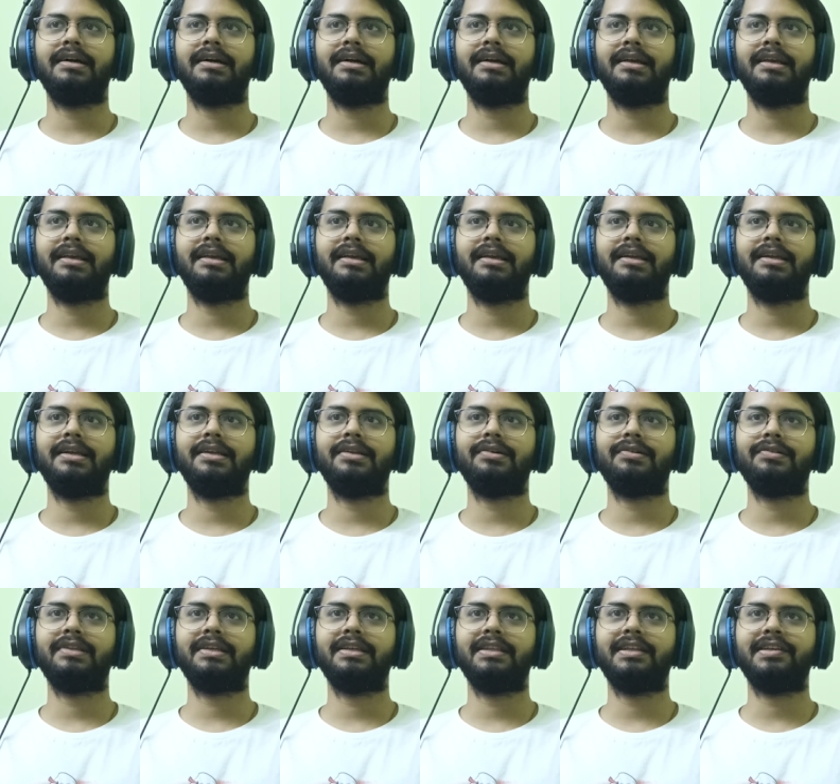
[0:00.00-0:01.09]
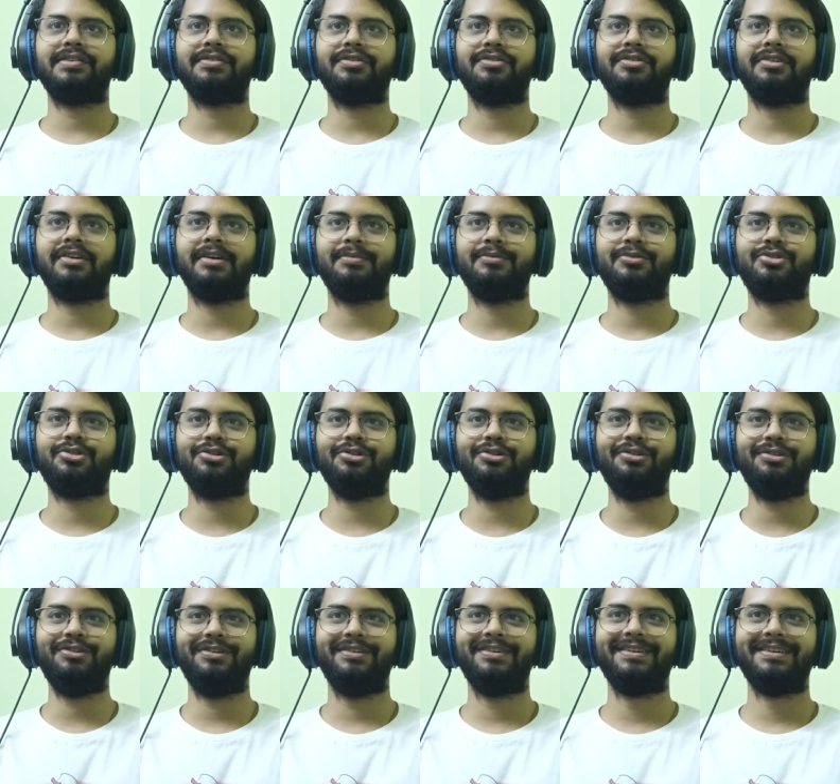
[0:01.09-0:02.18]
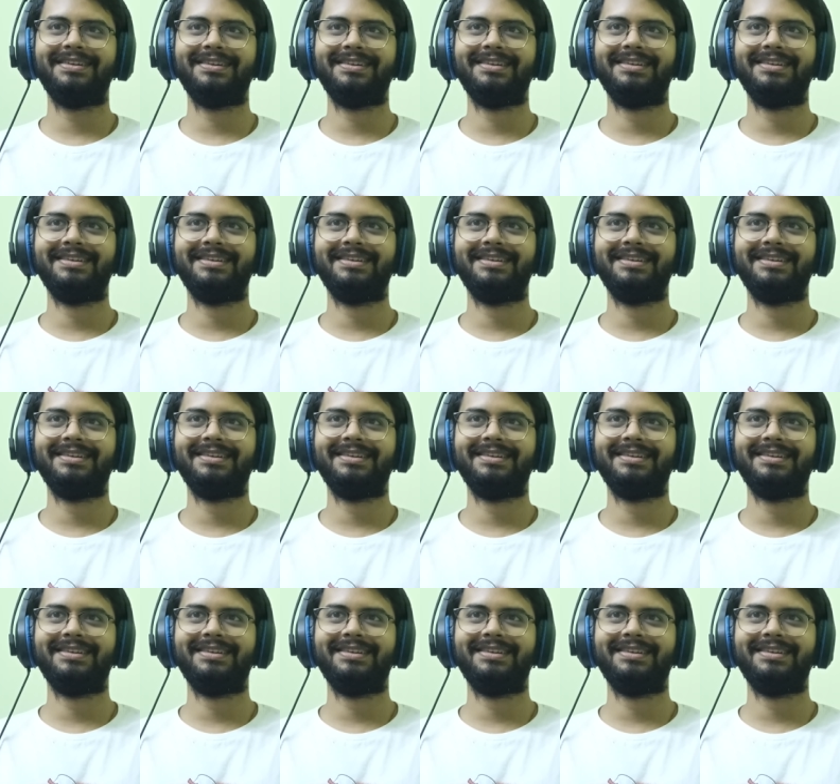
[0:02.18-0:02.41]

I don't think that's going to come true.